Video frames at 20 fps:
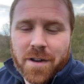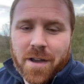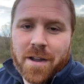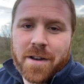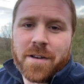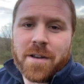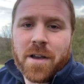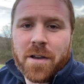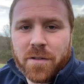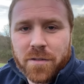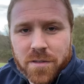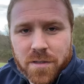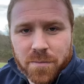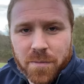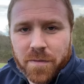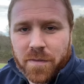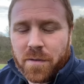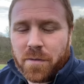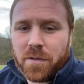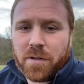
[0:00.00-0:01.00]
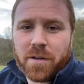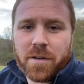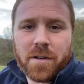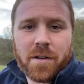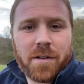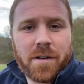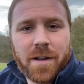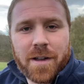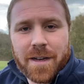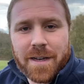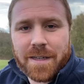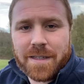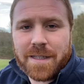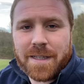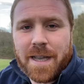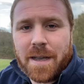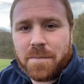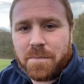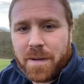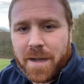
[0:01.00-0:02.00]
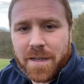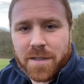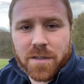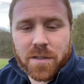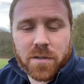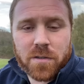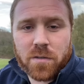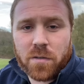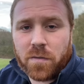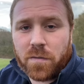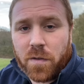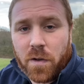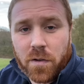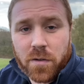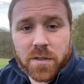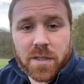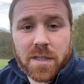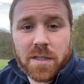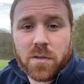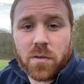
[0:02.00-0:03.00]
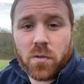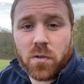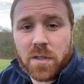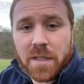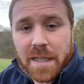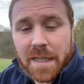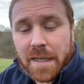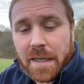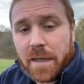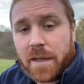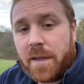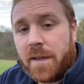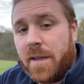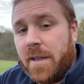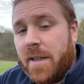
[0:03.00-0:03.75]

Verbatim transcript: I know some of you are not likely to get badgers or foxes or deer,